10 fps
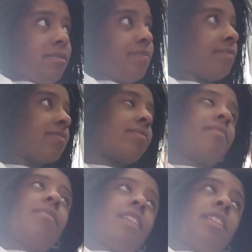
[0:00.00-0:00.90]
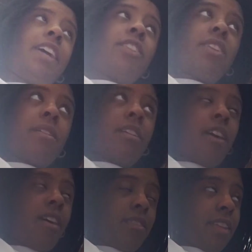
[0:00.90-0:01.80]
like, during,
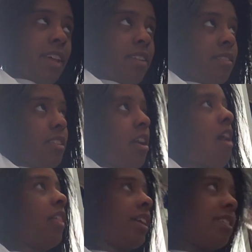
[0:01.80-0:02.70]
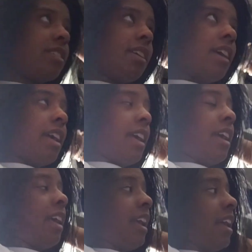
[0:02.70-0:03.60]
college, which
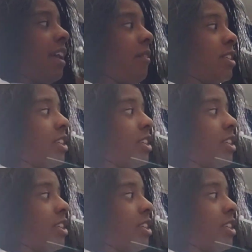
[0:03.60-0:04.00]
is crazy.